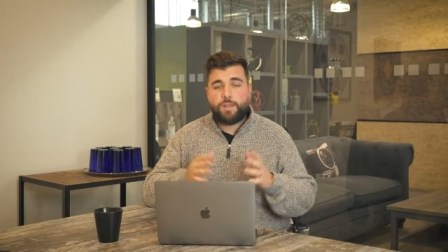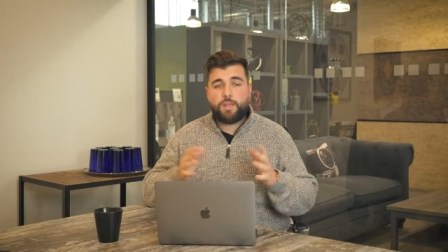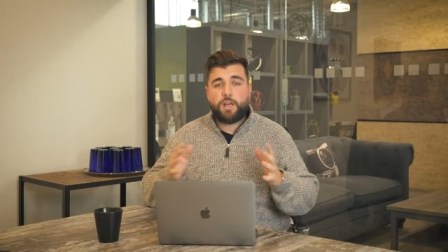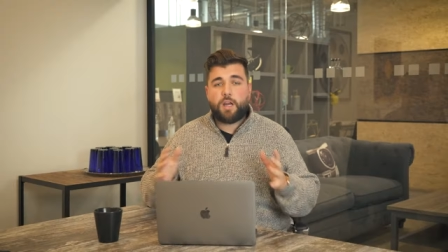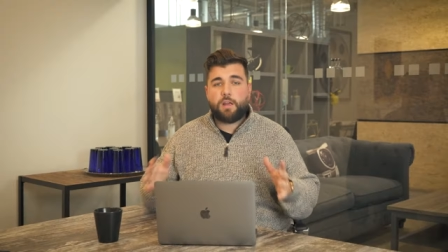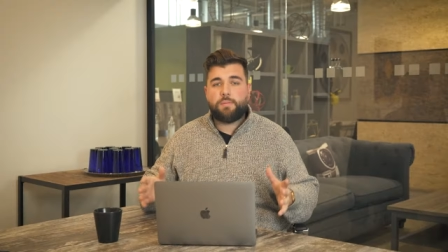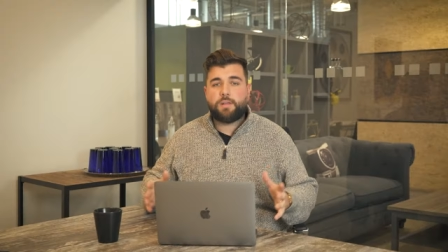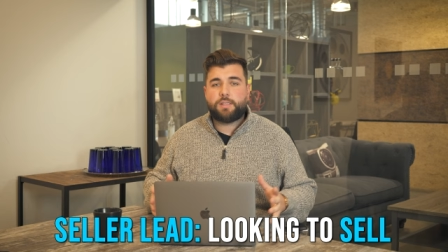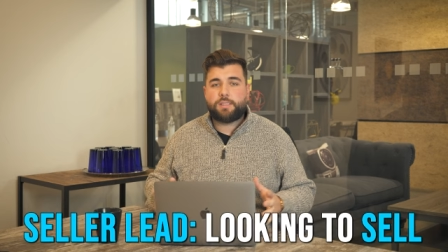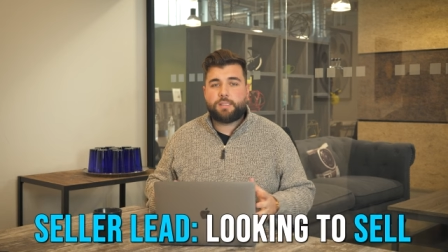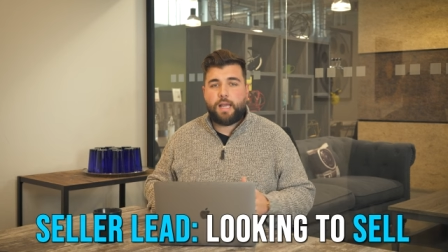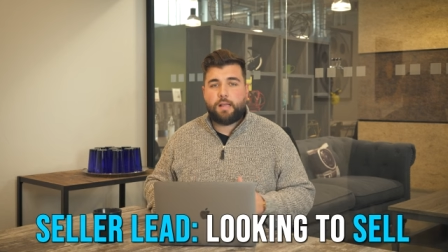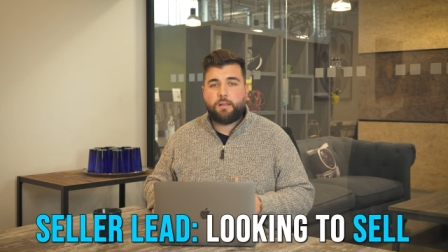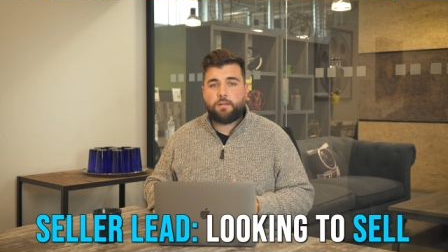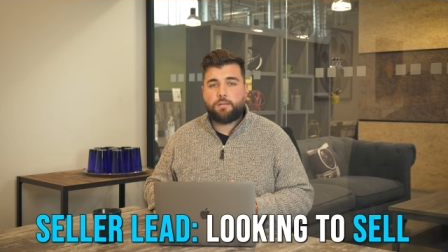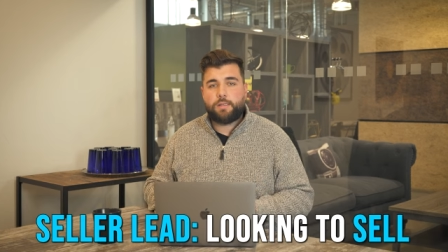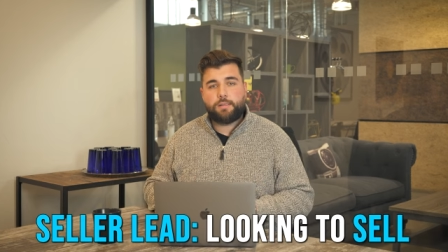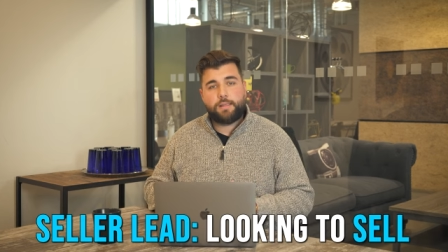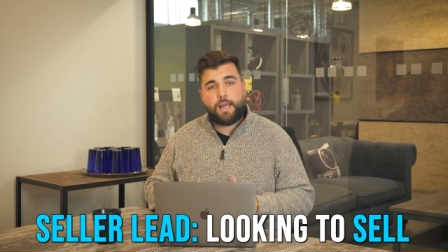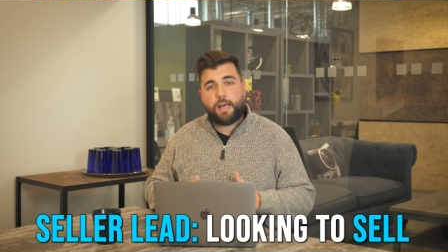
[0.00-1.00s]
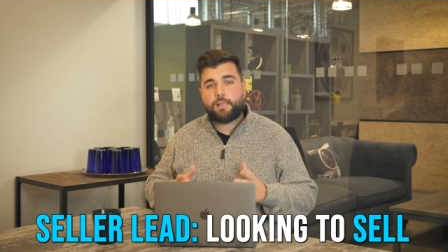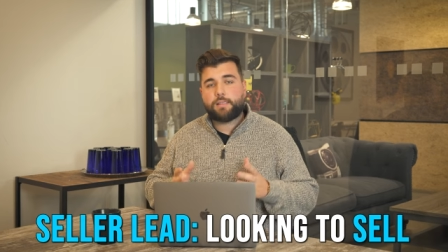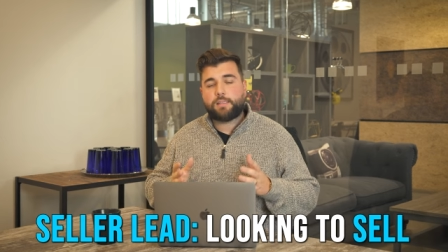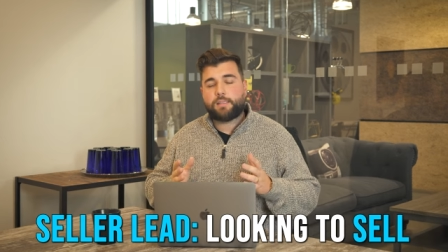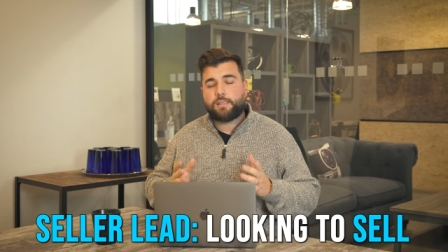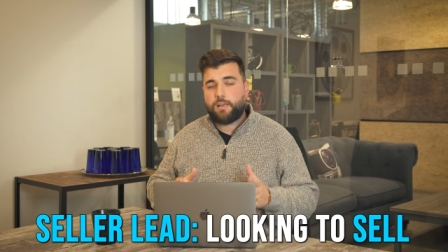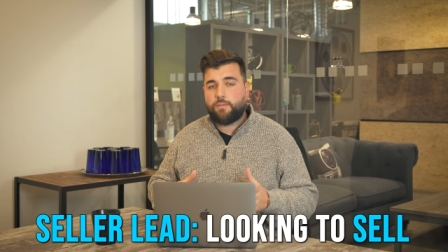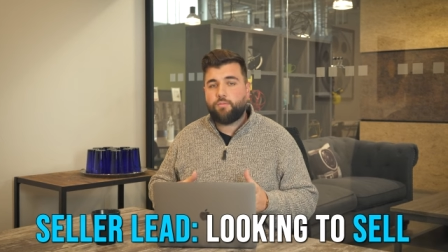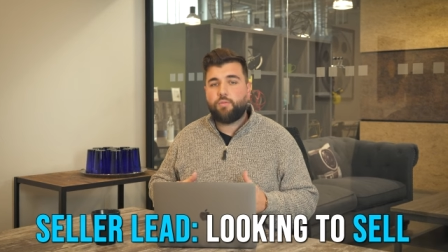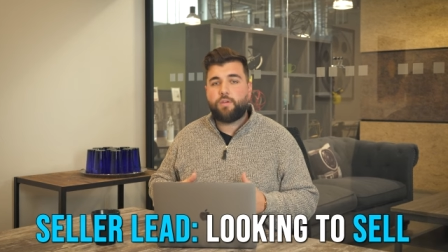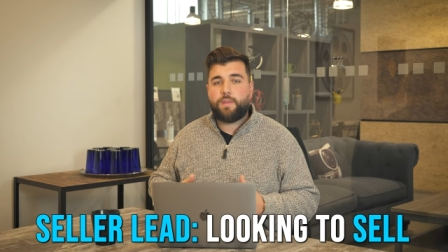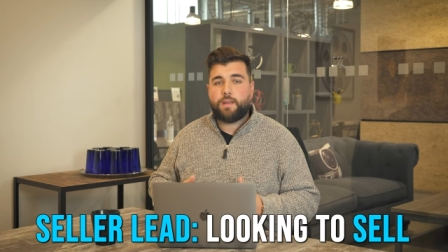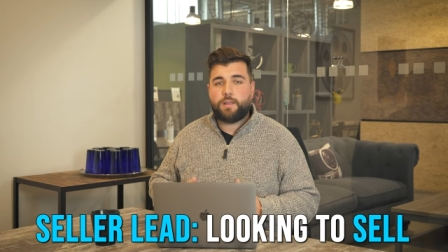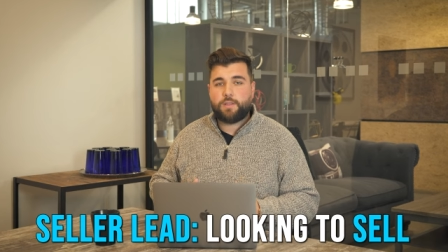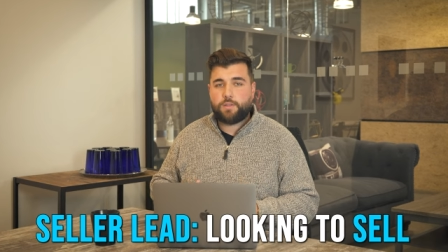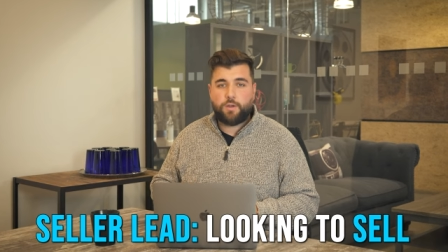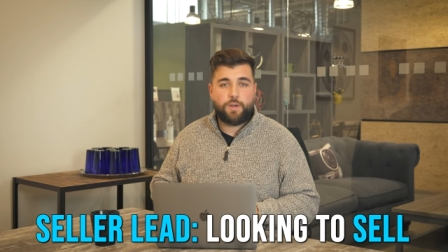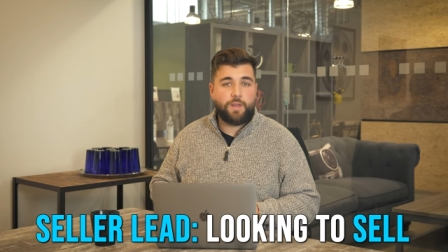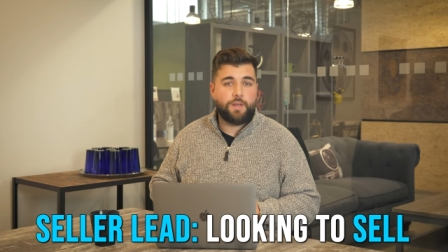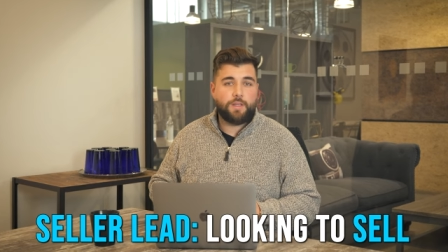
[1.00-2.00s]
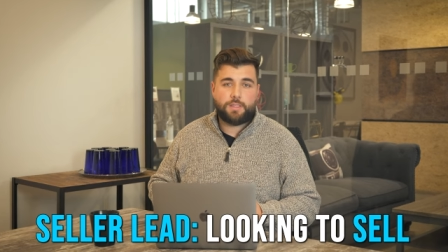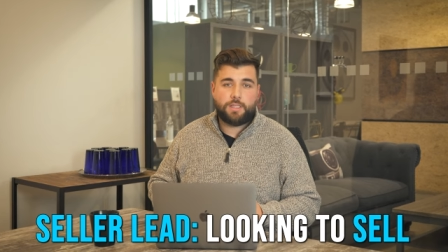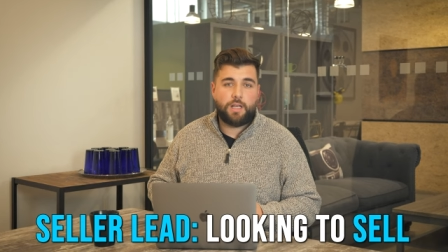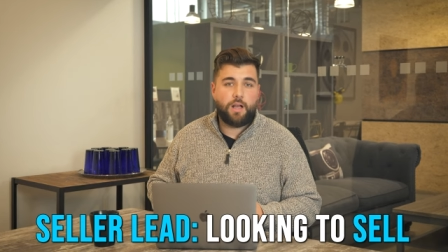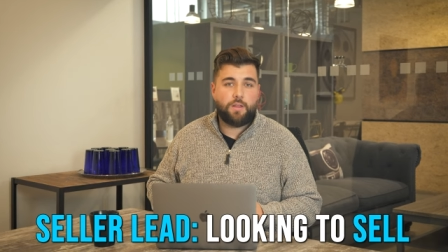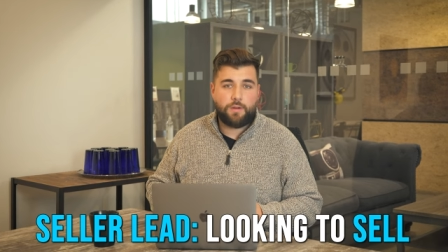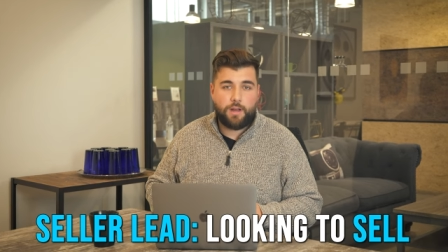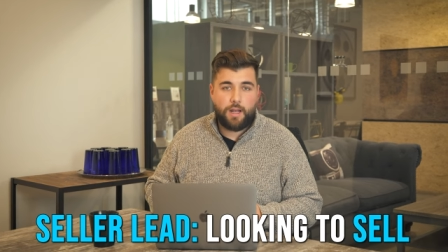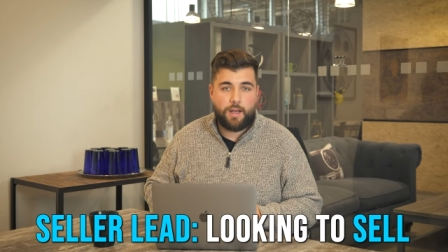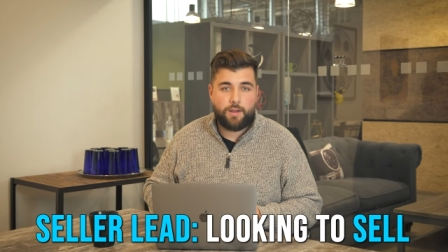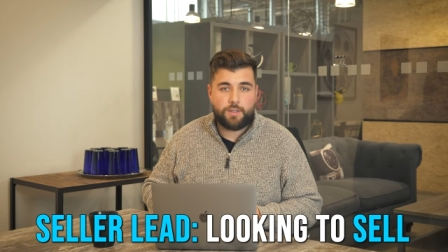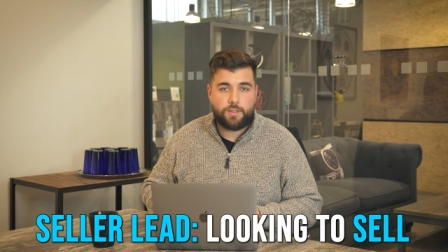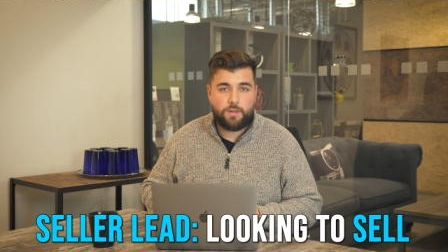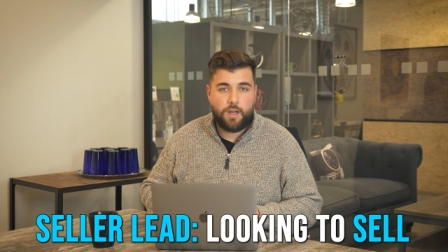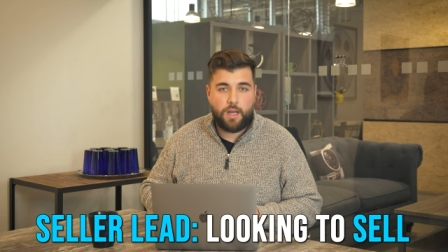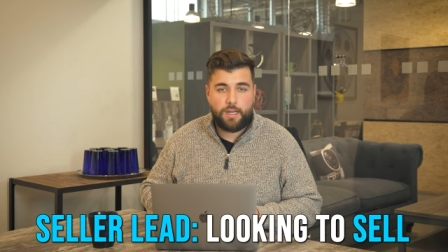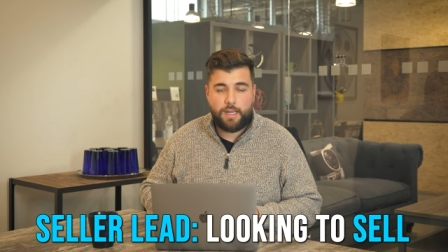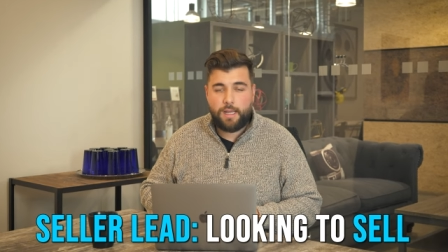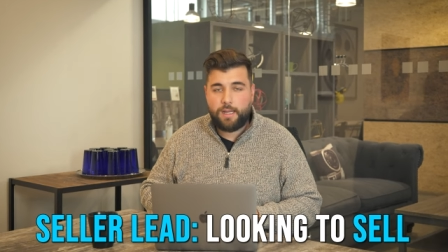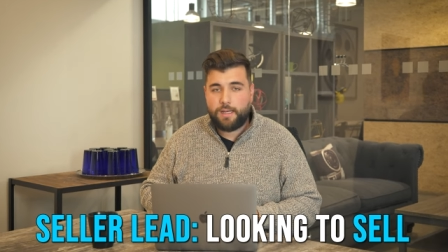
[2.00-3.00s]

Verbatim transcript: we talk about a seller lead, that is someone that is looking to sell their house, right?